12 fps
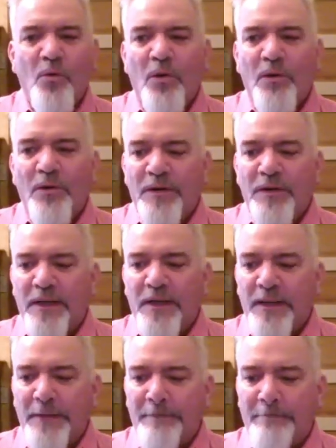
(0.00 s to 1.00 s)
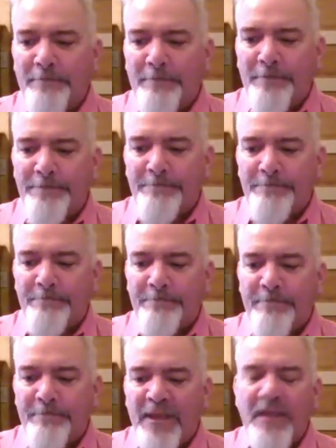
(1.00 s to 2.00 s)
or
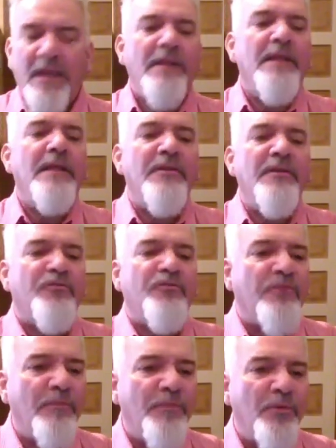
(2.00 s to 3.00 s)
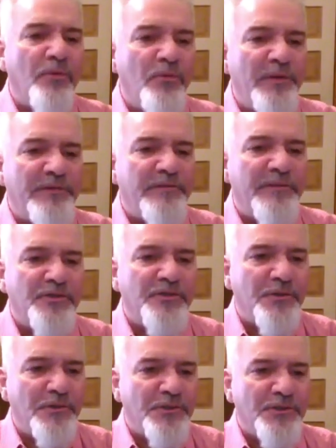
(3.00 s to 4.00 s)
getting in trouble with
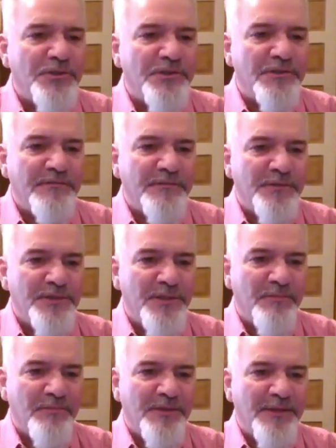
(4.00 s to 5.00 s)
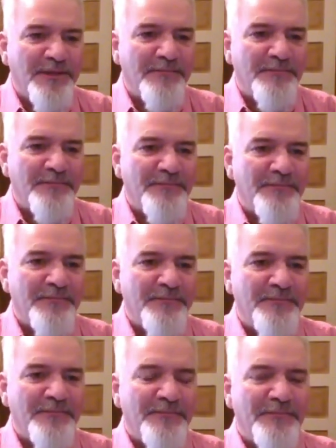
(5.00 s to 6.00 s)
the church for something,
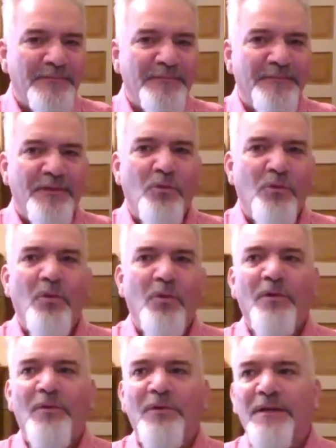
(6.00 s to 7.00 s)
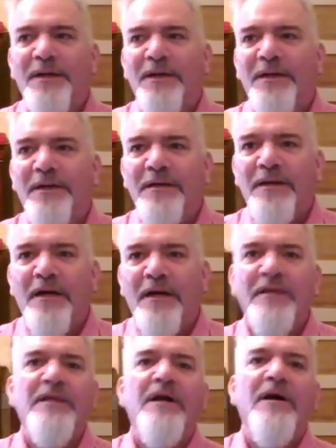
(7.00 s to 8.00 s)
or
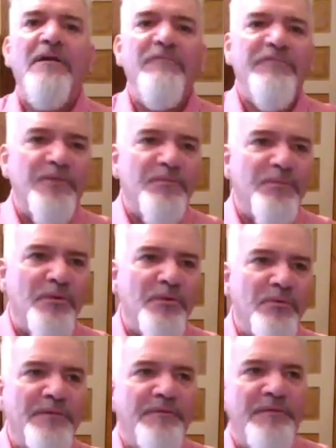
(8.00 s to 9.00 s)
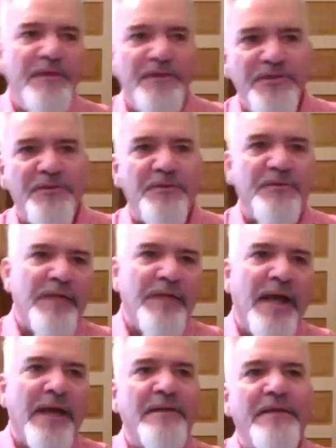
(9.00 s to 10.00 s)
uncomfortable with this or
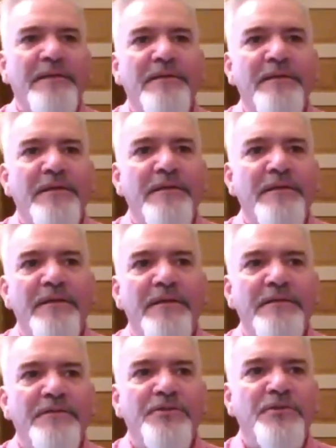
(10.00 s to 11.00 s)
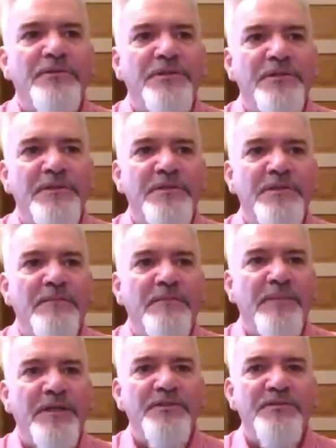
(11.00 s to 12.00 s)
that in the church's
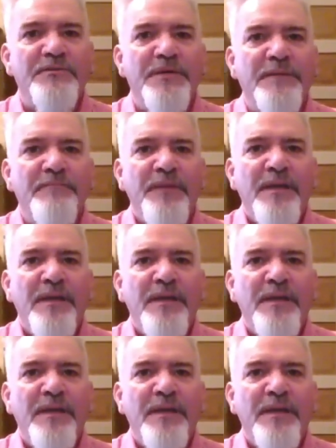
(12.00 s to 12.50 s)
ministry.